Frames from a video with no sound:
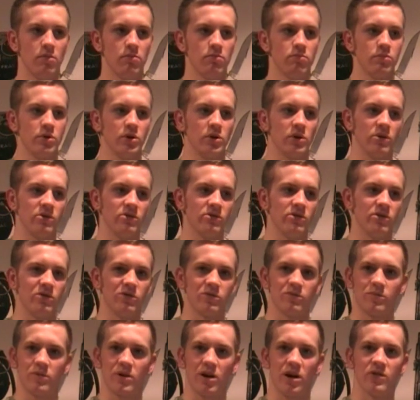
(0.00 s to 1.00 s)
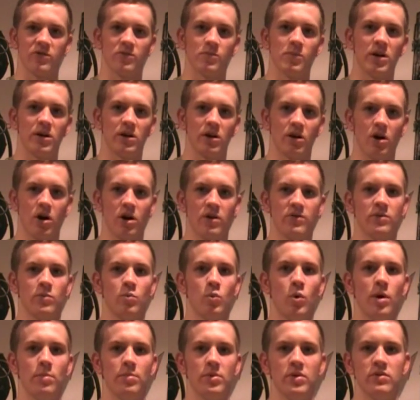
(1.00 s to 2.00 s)
because this guy's making awesome
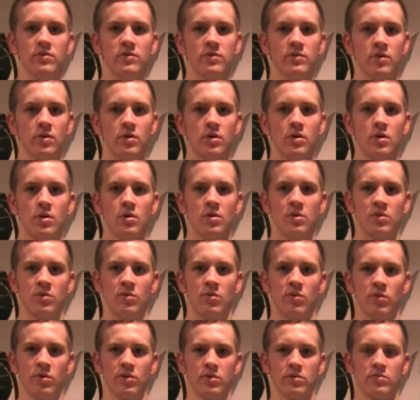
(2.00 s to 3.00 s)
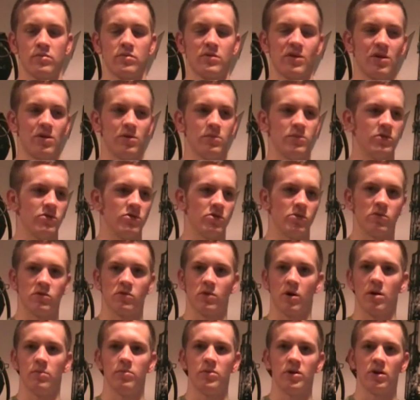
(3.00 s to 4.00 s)
weapons, or tell them to
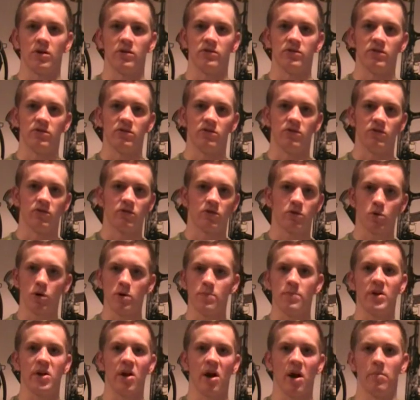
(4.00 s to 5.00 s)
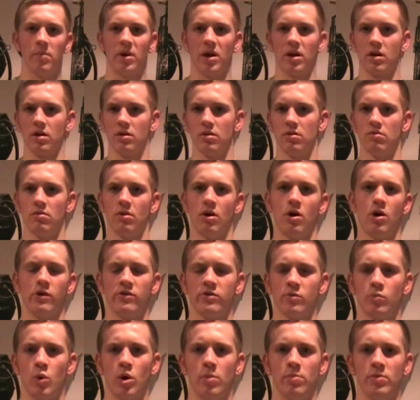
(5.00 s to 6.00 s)
subscribe because it's this creepy guy making
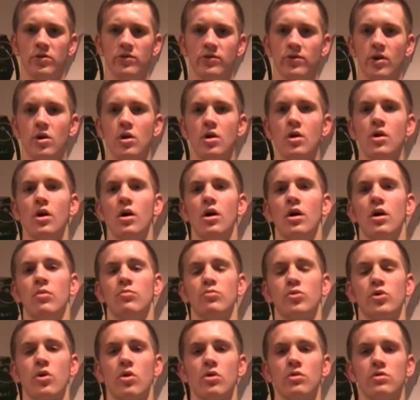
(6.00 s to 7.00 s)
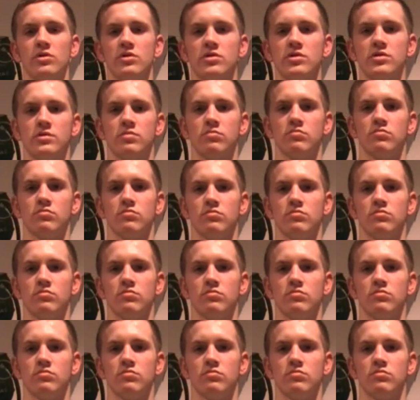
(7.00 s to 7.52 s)
awesome weapons. Regardless,